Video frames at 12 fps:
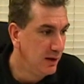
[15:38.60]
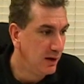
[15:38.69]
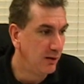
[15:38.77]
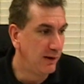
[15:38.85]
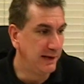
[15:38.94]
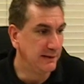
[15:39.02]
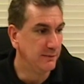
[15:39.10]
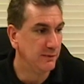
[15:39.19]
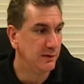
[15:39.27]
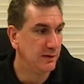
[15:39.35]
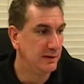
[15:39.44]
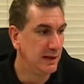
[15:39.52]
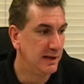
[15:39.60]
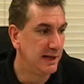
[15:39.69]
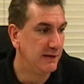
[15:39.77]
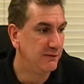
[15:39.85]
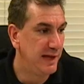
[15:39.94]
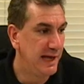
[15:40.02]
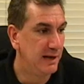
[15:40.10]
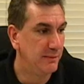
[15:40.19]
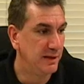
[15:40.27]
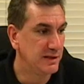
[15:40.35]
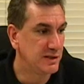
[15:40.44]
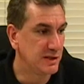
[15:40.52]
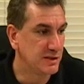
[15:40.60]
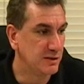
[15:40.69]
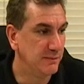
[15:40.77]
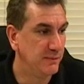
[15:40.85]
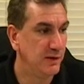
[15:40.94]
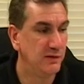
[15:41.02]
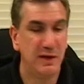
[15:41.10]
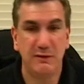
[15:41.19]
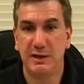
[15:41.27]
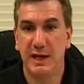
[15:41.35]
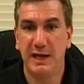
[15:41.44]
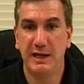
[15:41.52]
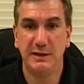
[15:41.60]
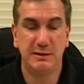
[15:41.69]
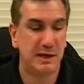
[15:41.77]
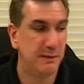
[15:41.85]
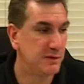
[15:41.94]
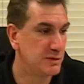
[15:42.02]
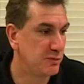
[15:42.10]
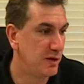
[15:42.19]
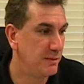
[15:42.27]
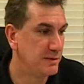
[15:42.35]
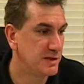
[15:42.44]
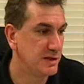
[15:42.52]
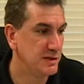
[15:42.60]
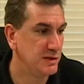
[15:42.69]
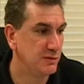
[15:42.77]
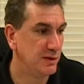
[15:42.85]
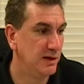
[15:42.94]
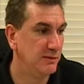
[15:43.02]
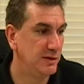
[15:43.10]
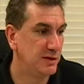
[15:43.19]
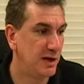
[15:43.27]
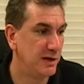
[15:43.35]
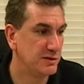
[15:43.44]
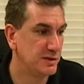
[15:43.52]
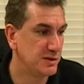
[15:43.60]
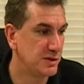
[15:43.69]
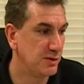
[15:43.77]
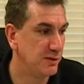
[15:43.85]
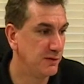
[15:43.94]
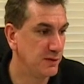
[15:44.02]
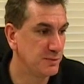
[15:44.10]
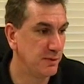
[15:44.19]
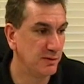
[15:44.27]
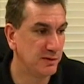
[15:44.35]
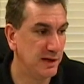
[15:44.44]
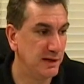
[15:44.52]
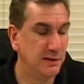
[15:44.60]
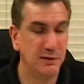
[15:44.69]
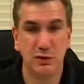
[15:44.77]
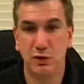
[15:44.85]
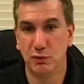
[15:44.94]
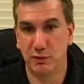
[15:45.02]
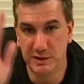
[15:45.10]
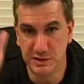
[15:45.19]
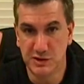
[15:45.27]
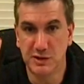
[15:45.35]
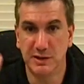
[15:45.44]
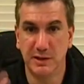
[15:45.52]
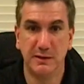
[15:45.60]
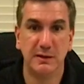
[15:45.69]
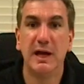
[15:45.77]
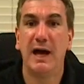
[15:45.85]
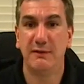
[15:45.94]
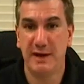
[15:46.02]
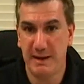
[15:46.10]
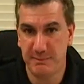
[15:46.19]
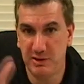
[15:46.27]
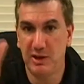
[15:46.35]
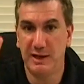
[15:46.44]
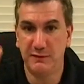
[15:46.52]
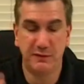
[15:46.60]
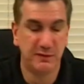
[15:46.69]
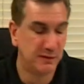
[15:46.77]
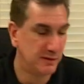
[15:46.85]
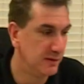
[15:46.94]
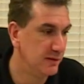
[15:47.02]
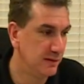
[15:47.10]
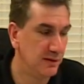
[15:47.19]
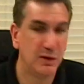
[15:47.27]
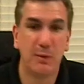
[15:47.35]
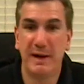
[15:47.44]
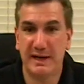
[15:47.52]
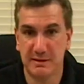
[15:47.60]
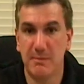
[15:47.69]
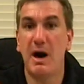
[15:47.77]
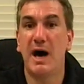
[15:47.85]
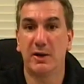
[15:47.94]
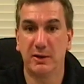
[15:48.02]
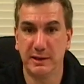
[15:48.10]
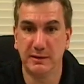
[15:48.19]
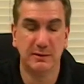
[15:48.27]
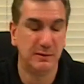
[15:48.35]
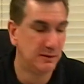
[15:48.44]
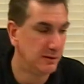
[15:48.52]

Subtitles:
All right, now that I have that on my system, David Hay kept his promise as he retires on his 31st birthday. Good riddance to you. Have a happy life. Go back to modeling.